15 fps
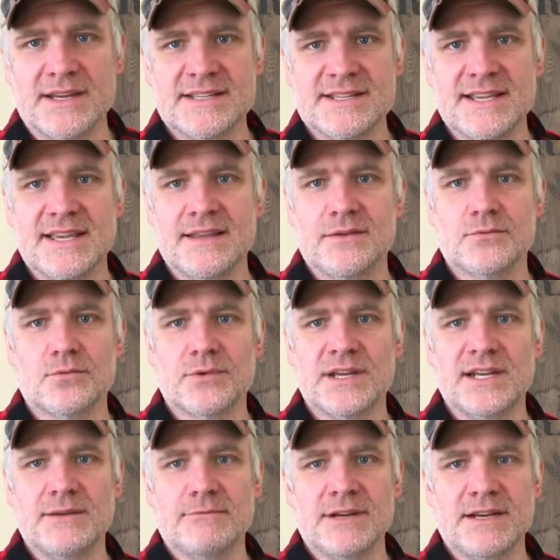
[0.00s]
is in
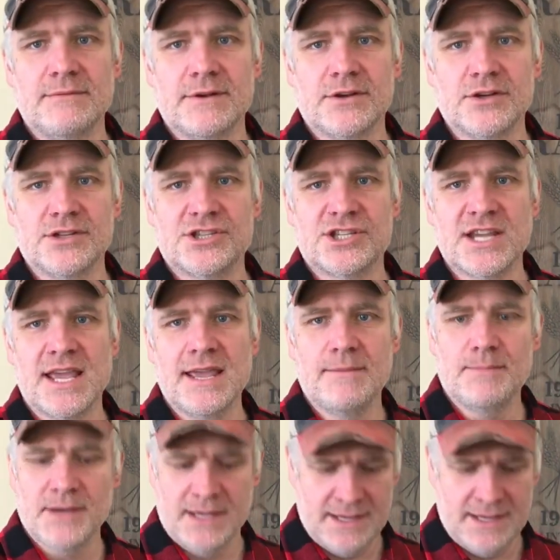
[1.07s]
really, really good shape.